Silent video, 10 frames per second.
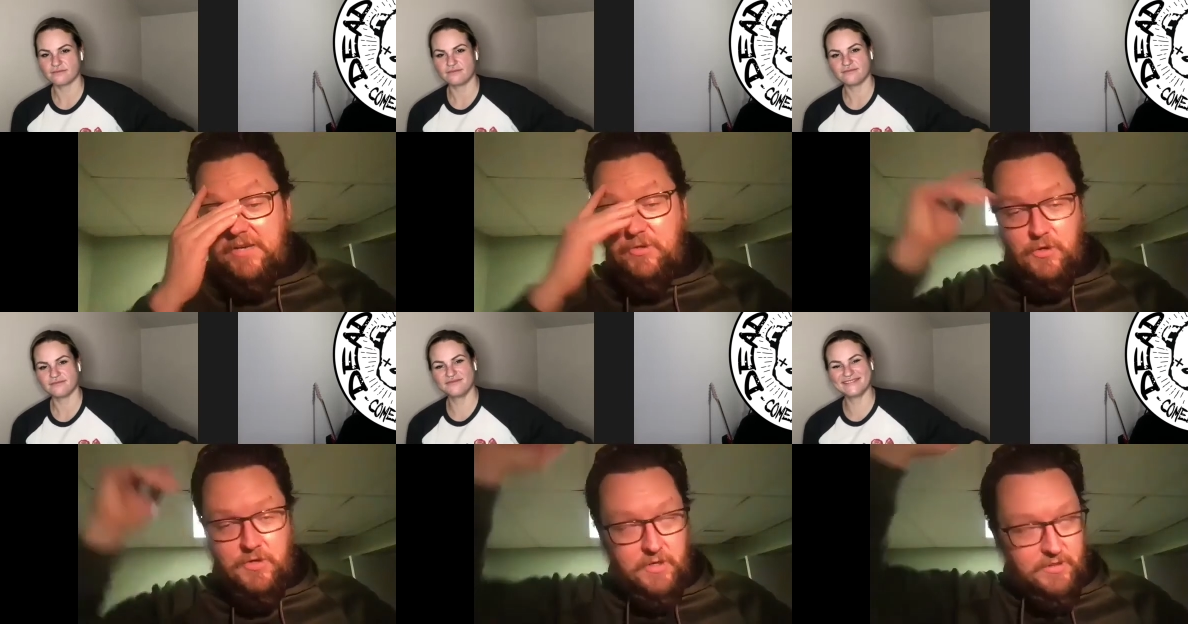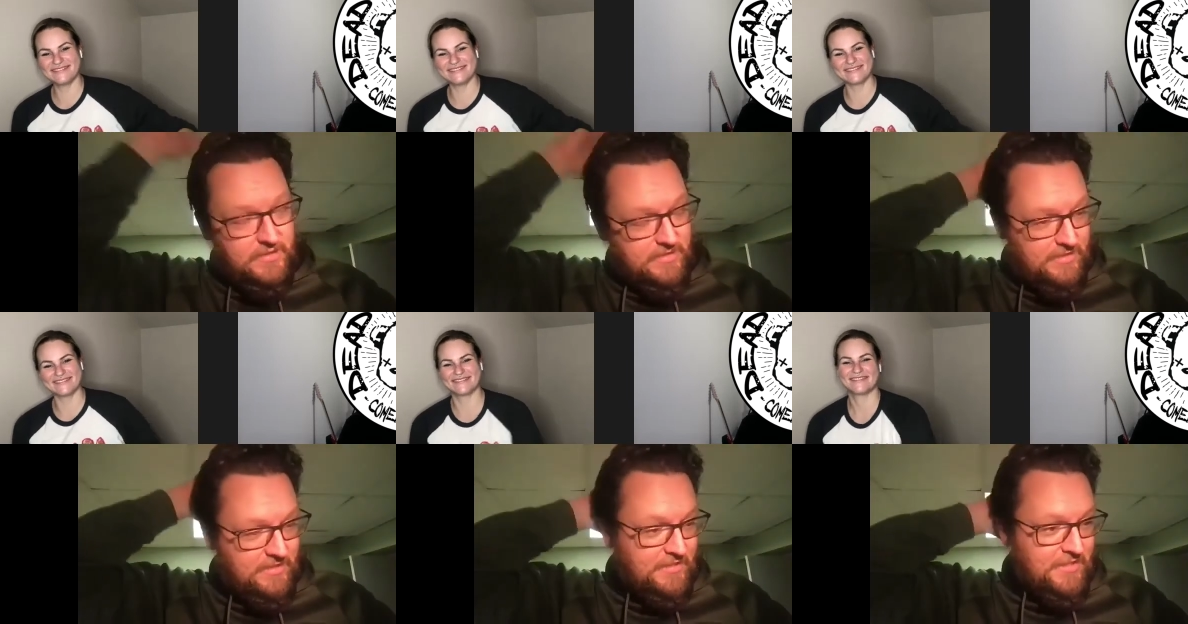Speaker 1: Corner,
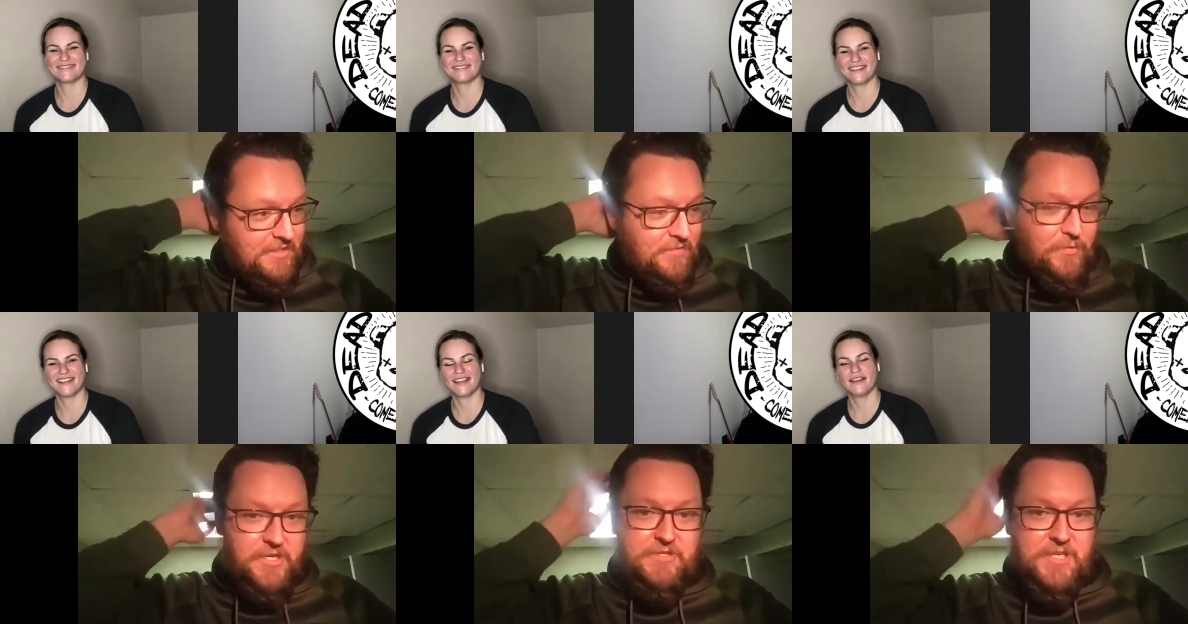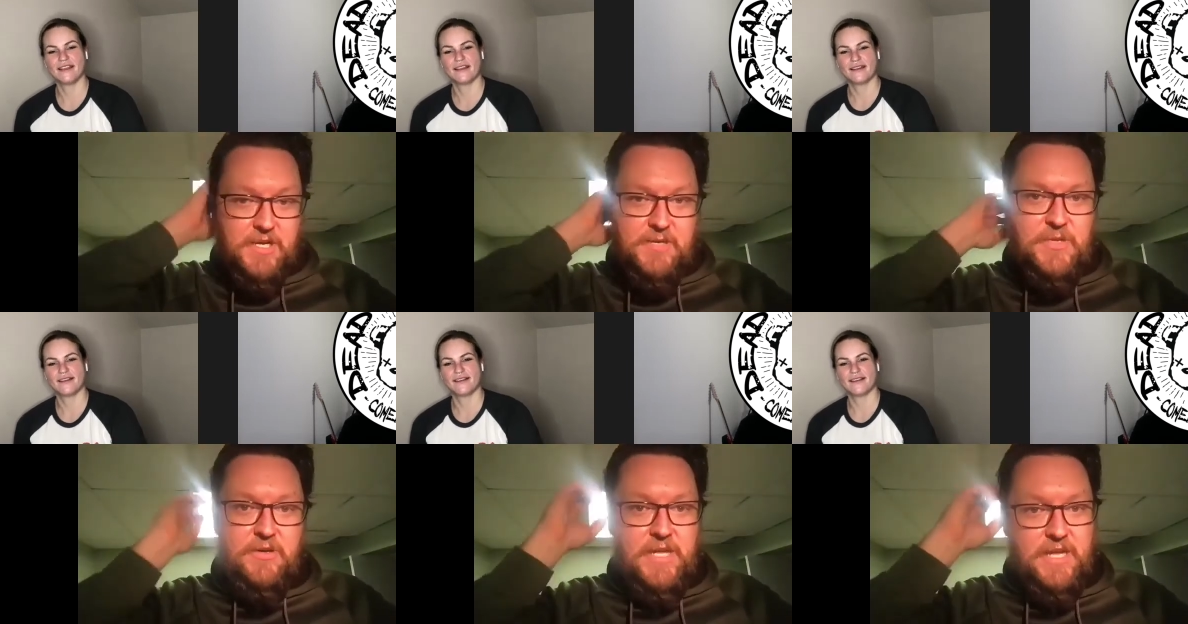where you talk about
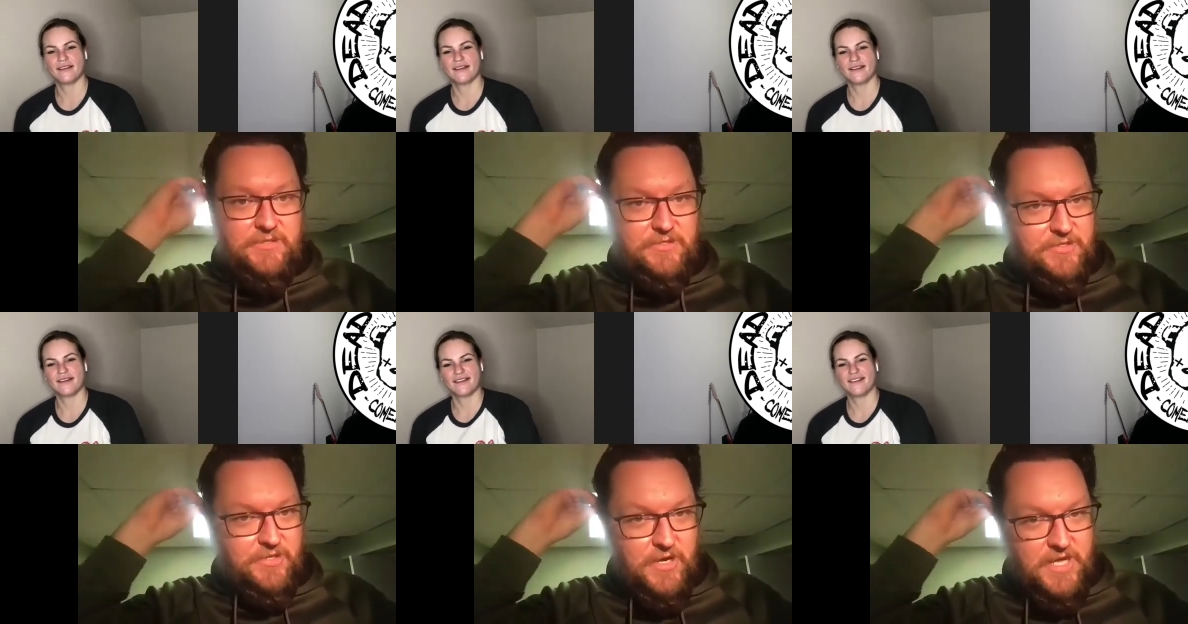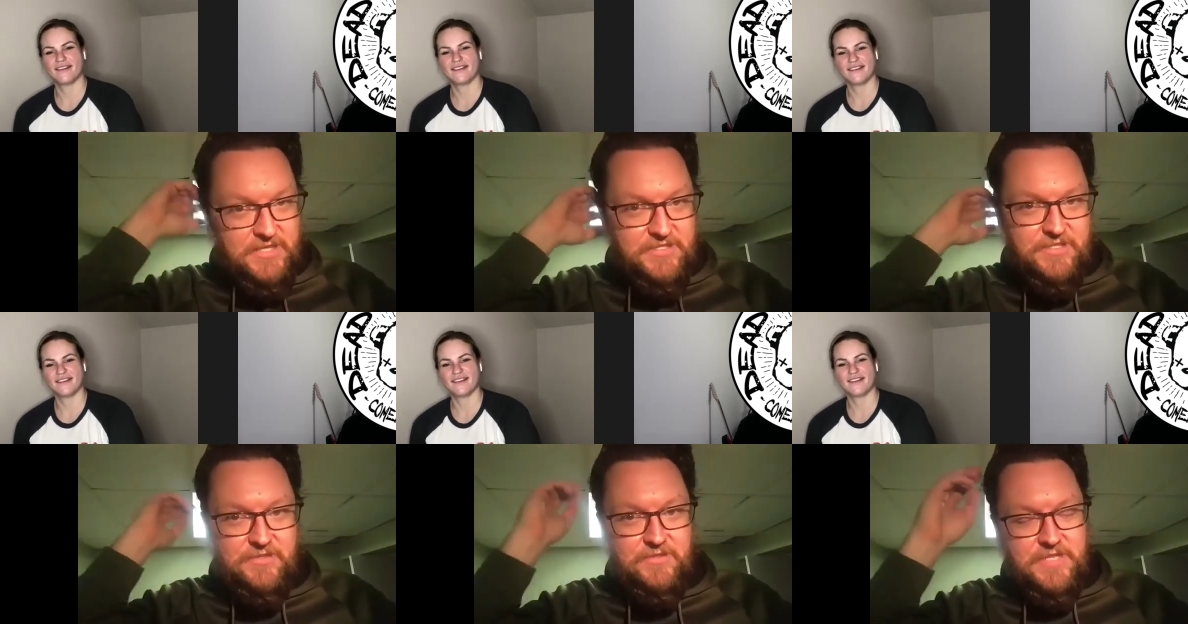like toys
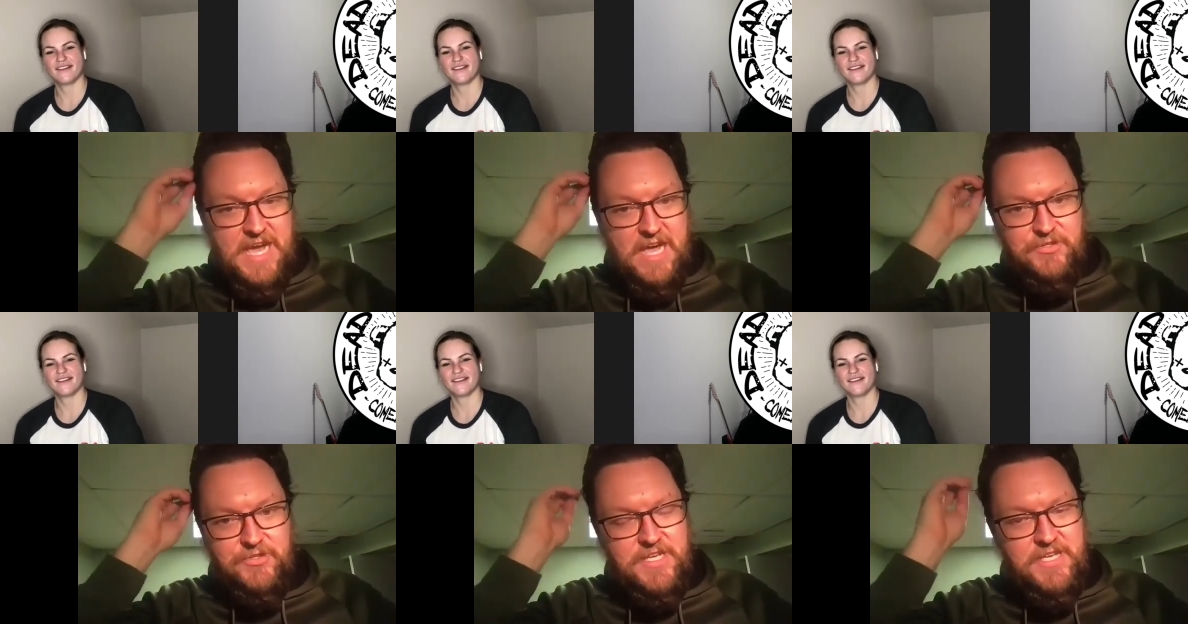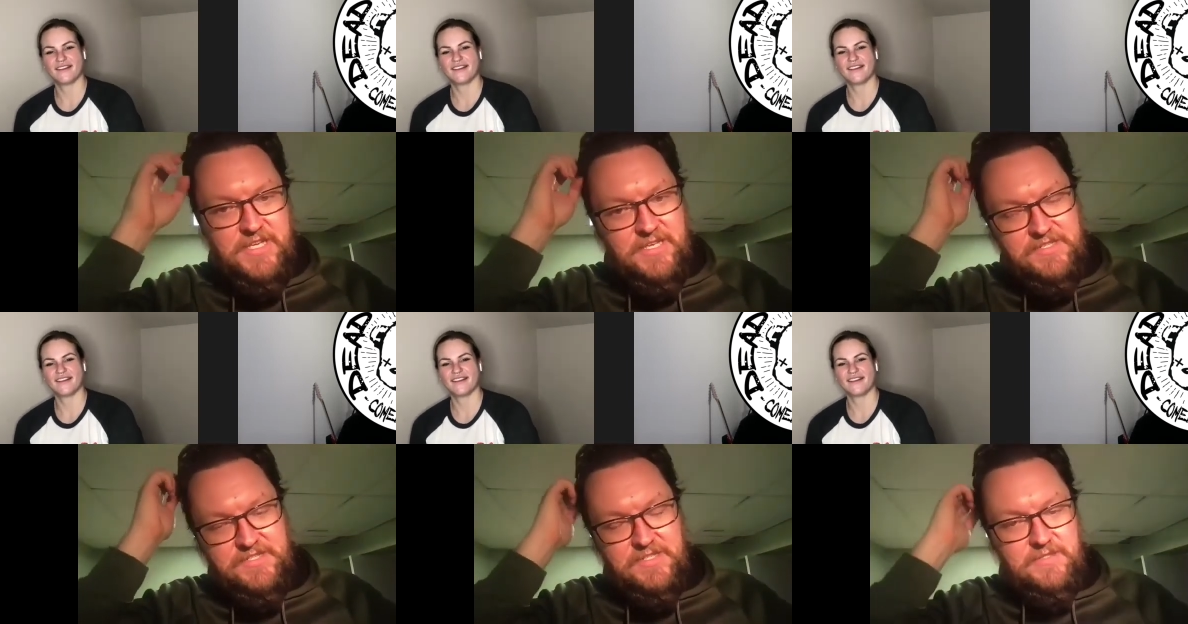and cat
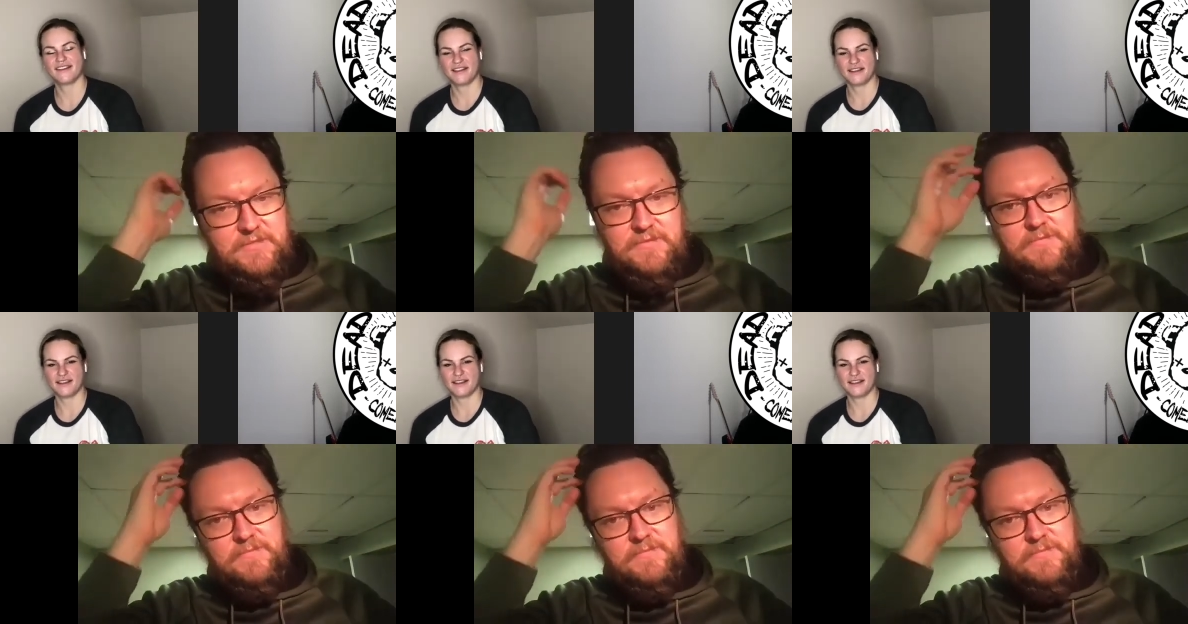trees and